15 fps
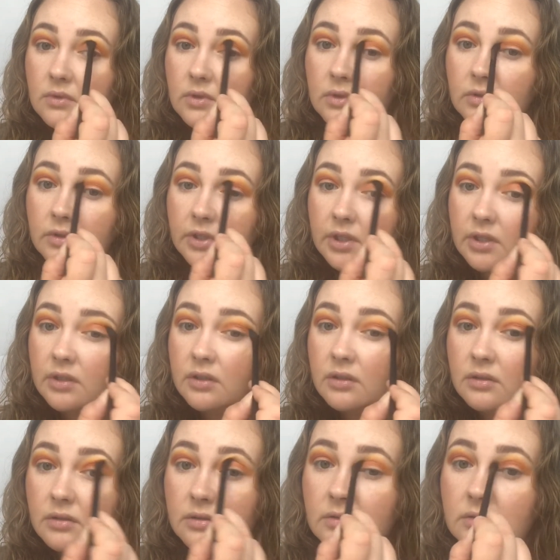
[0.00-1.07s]
Okay,
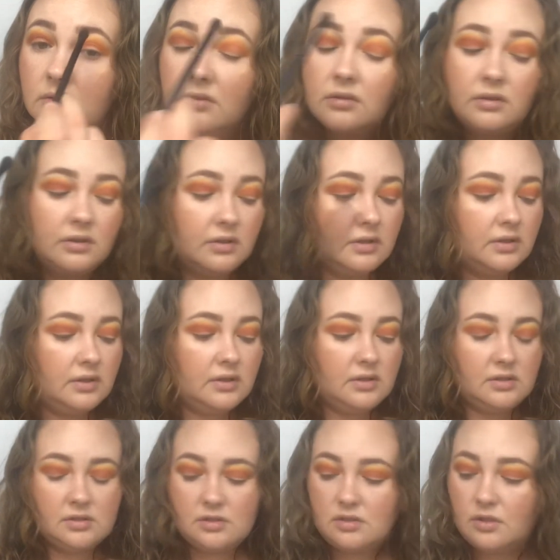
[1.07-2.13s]

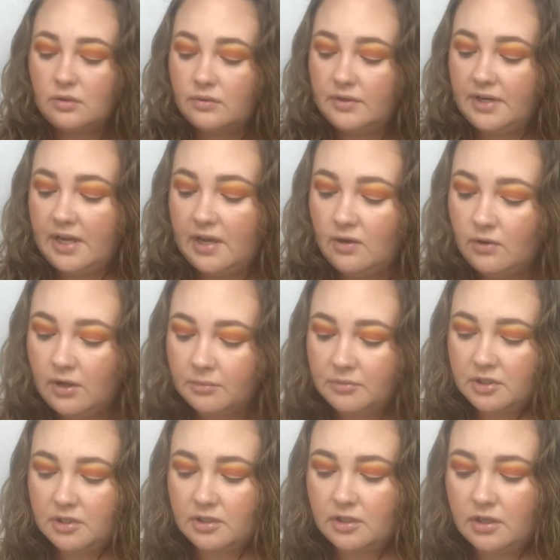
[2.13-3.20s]
so now I'm
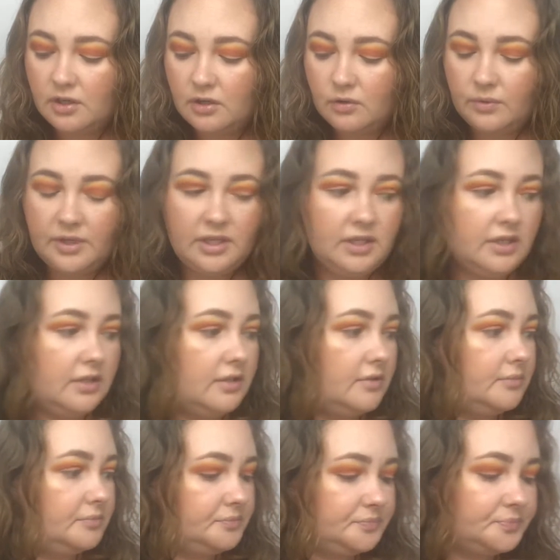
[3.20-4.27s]
gonna go
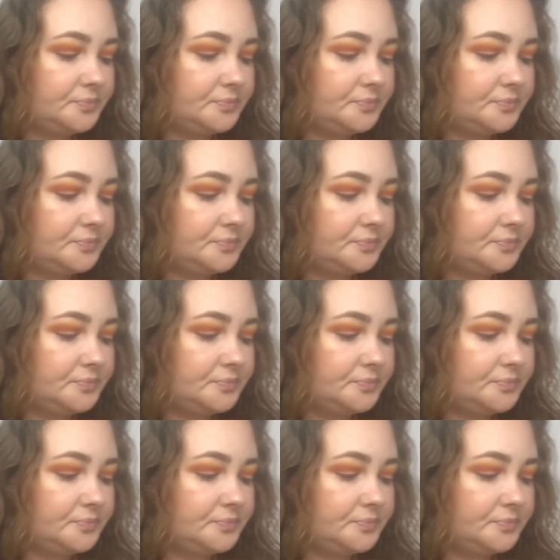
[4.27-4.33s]
in